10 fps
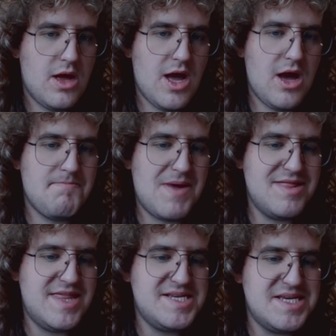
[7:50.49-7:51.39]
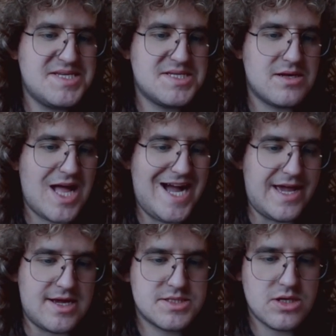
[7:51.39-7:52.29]
And this is still
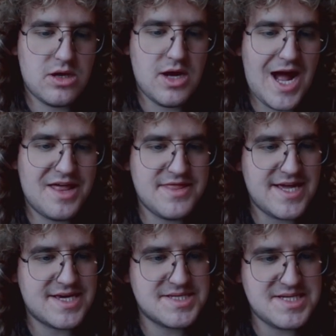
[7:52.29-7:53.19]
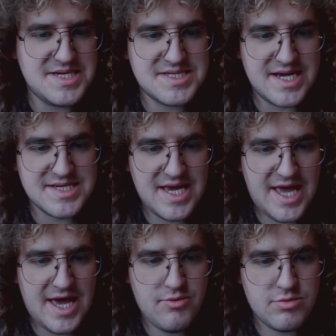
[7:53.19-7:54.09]
hanging. So I think c6
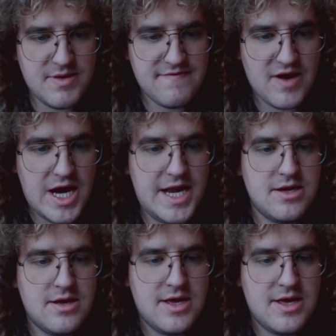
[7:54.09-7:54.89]
here would be fine.